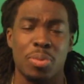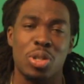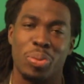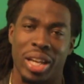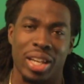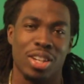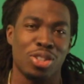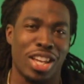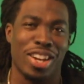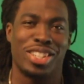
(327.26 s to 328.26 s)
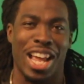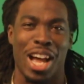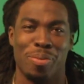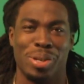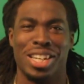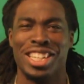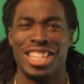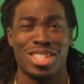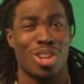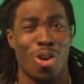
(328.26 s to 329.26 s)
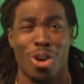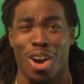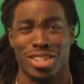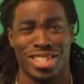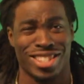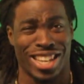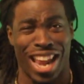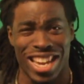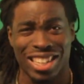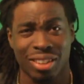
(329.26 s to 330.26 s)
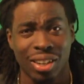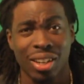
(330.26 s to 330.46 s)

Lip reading: I'm just playing. Don't tear it down. But it's so hard to skate.